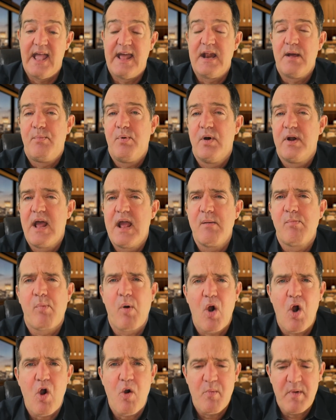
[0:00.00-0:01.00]
and it put a
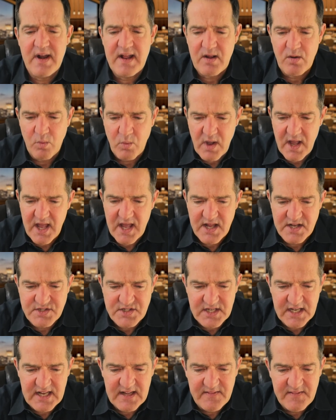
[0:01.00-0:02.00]
permanent
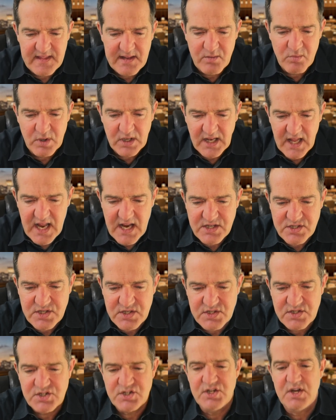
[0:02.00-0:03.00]
wedge in the
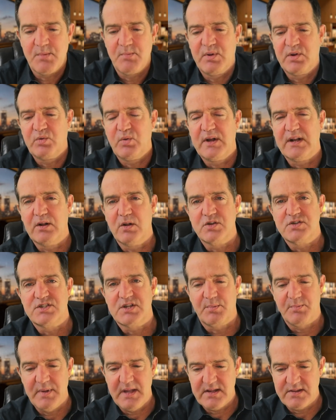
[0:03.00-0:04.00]
relationship between Los
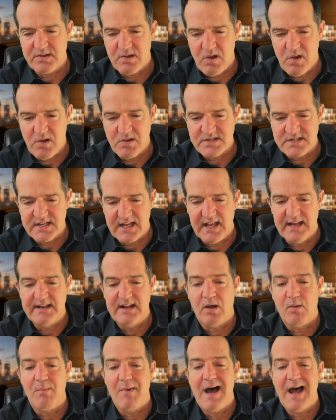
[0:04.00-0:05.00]
Chapitos
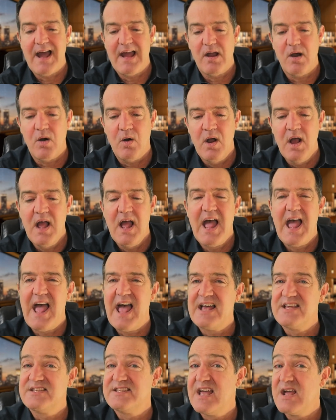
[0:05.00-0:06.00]
and El Mayo,
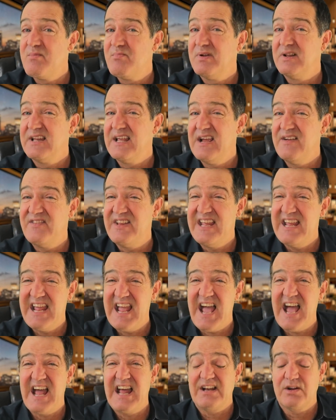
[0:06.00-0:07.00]
as they believed
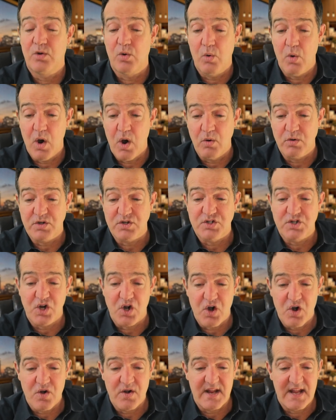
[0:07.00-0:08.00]
he had, quote,
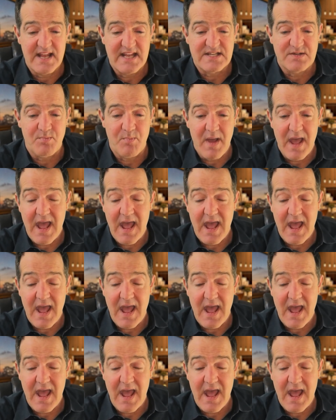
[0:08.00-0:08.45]
turned his